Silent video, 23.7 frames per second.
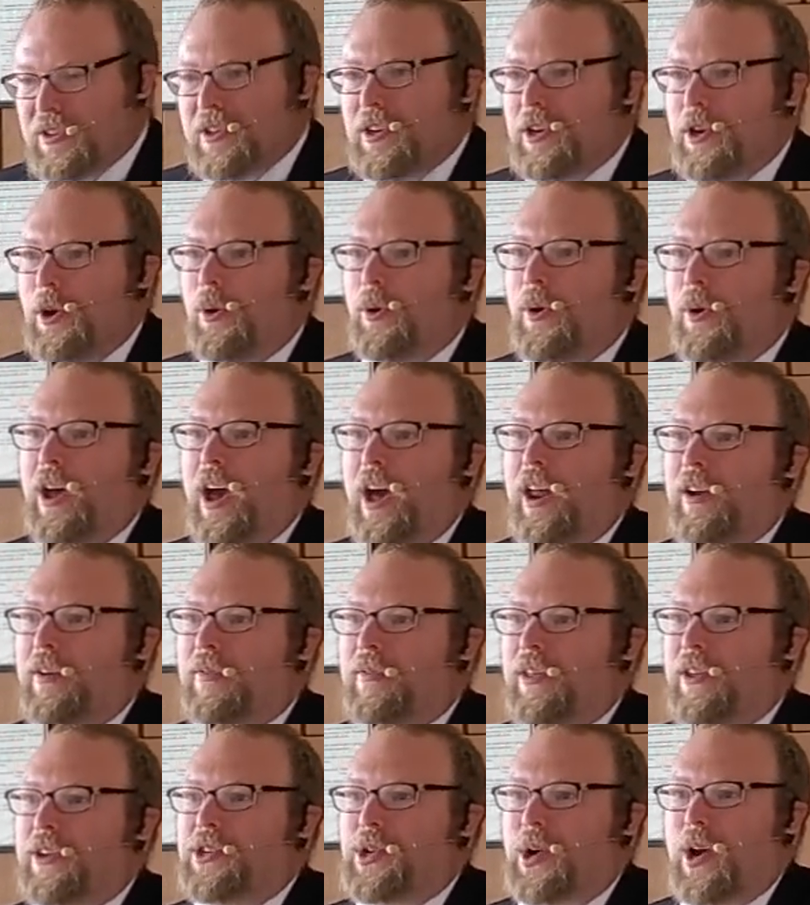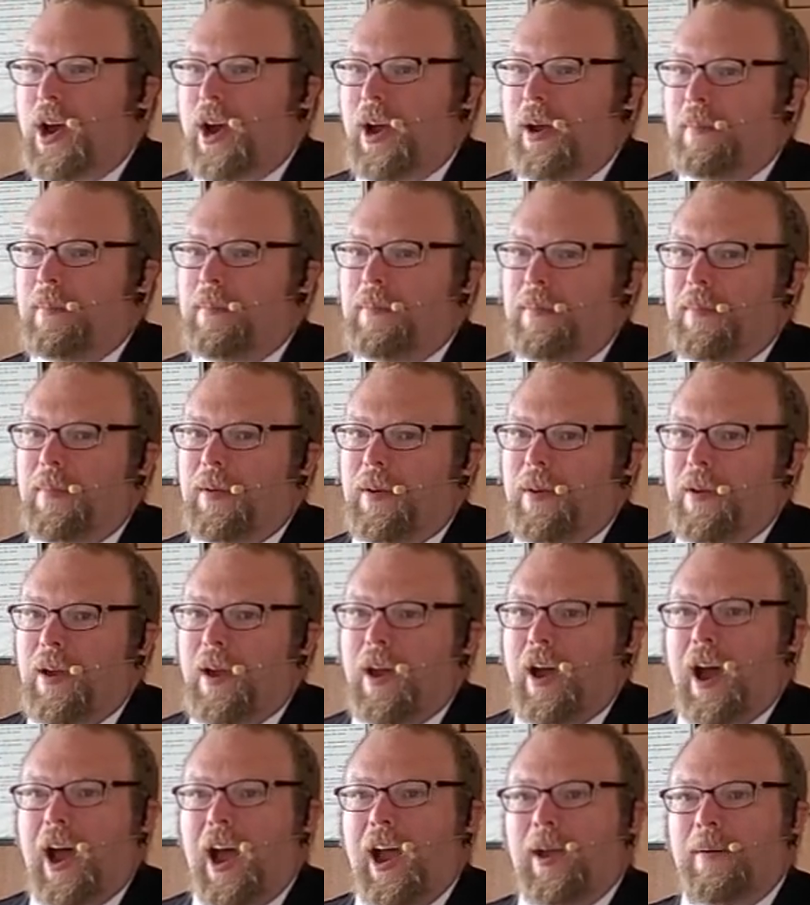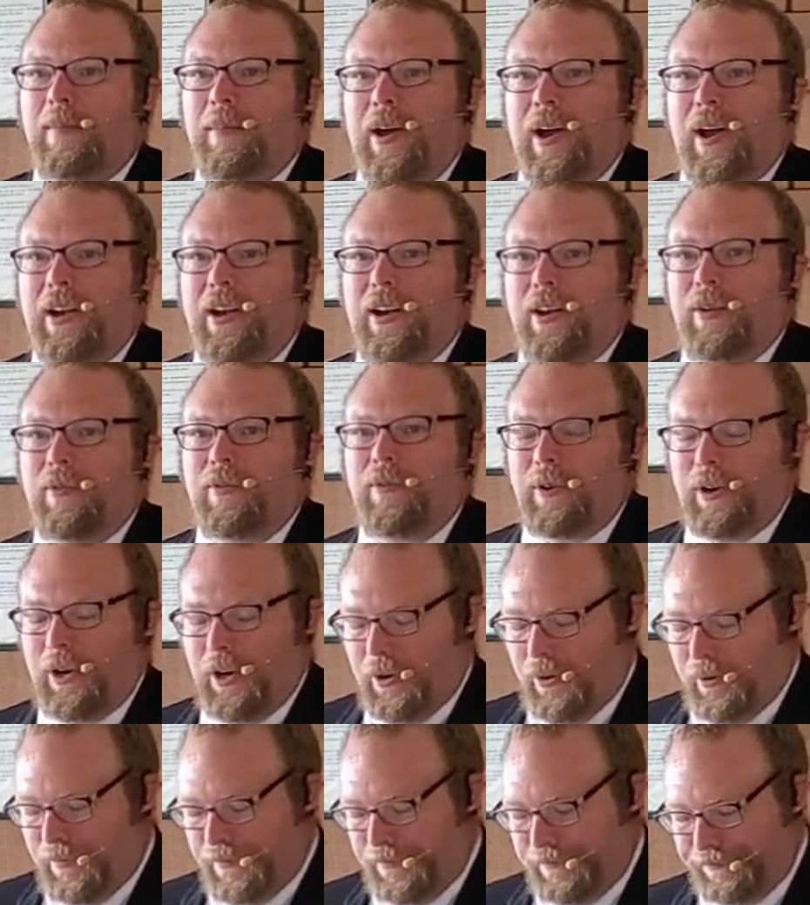You are not of the tribe. I am not here for you.